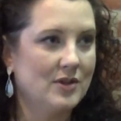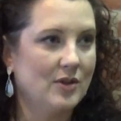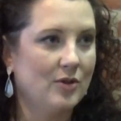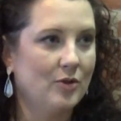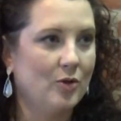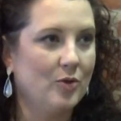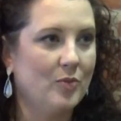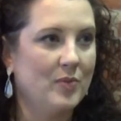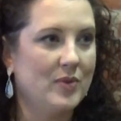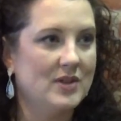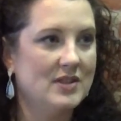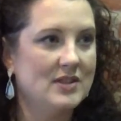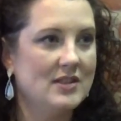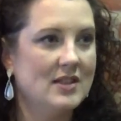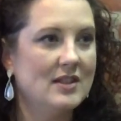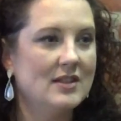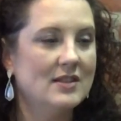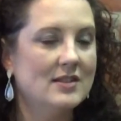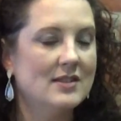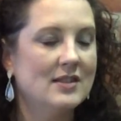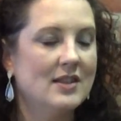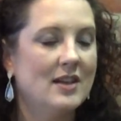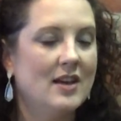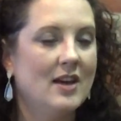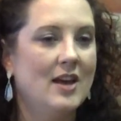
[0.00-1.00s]
local
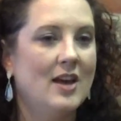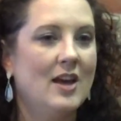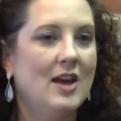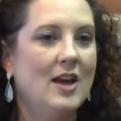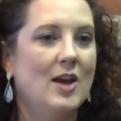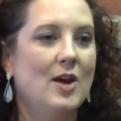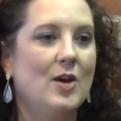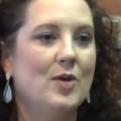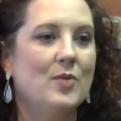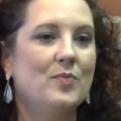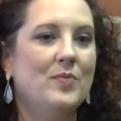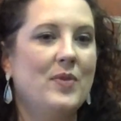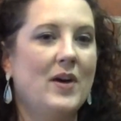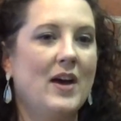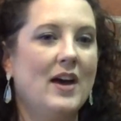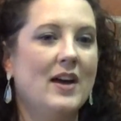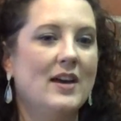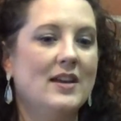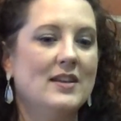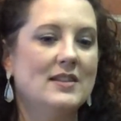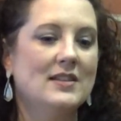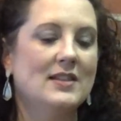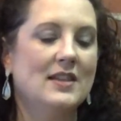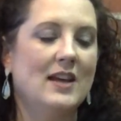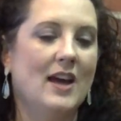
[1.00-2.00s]
business.
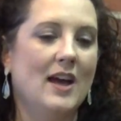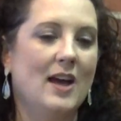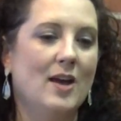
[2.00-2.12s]
But